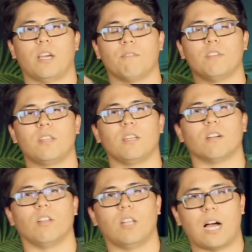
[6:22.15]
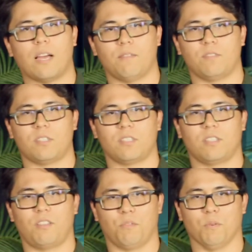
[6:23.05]
everything in our lives
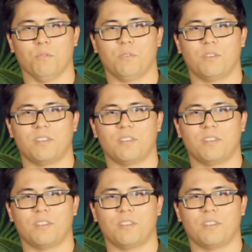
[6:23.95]
through.